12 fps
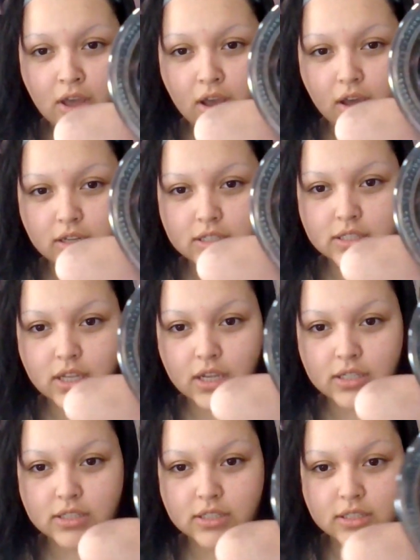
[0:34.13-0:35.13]

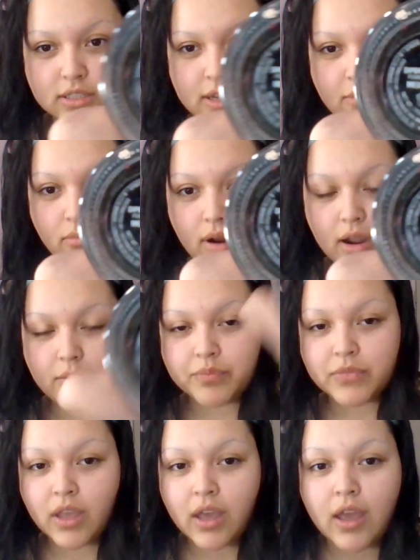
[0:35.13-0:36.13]
Anastasia dip brow,
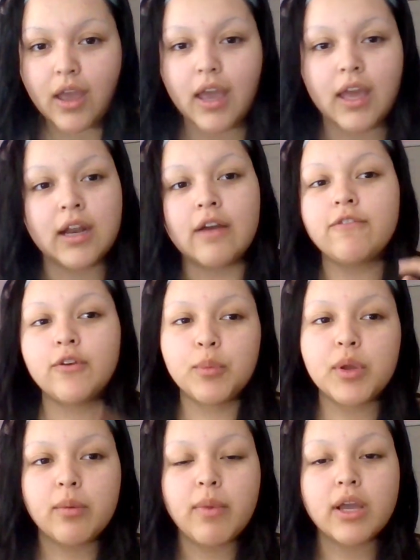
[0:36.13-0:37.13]
and I'm
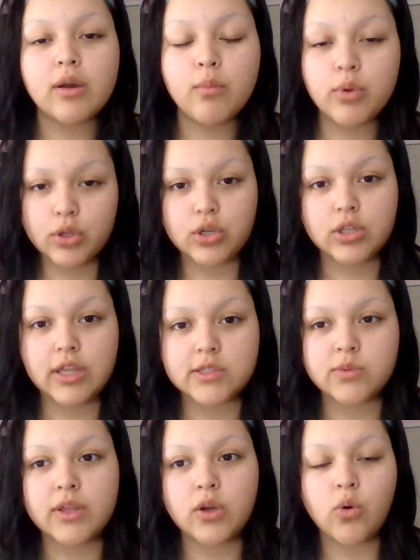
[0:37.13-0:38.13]
filming on my computer. That's
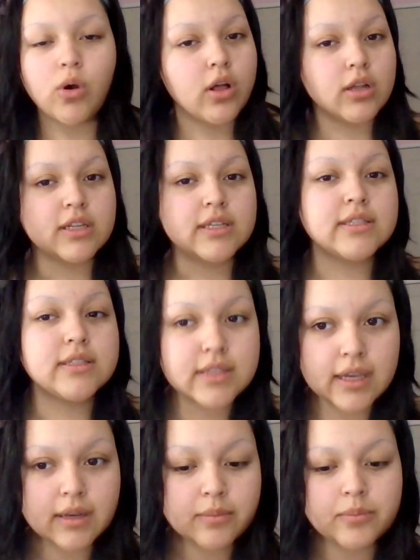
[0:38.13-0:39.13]
why the quality is
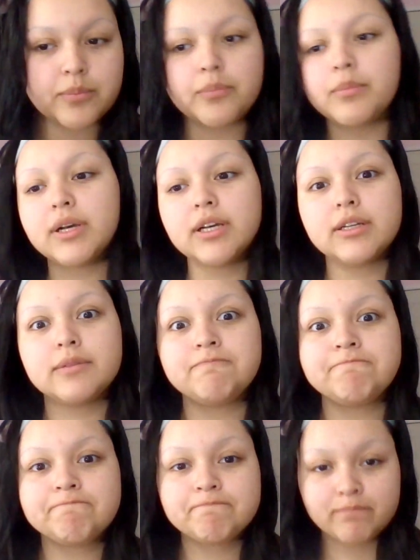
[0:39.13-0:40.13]
insane. But
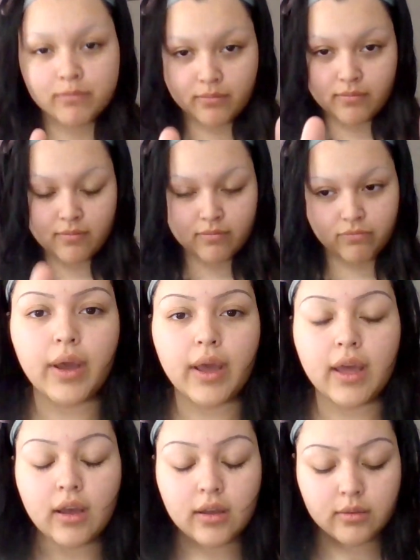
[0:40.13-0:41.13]

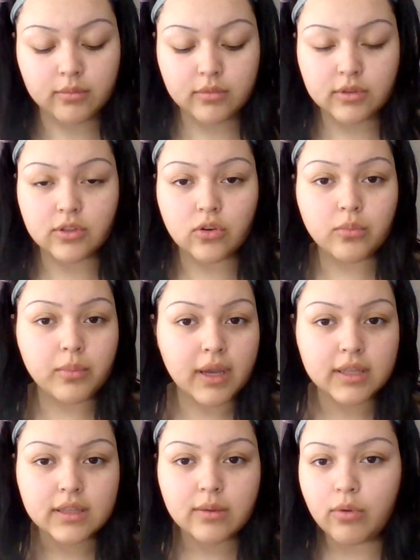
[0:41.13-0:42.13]
okay, don't
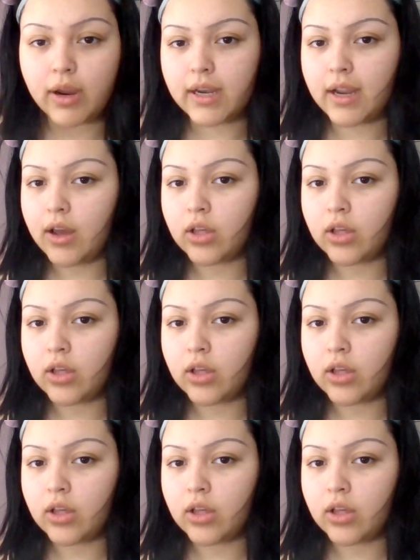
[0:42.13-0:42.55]
mind them right now.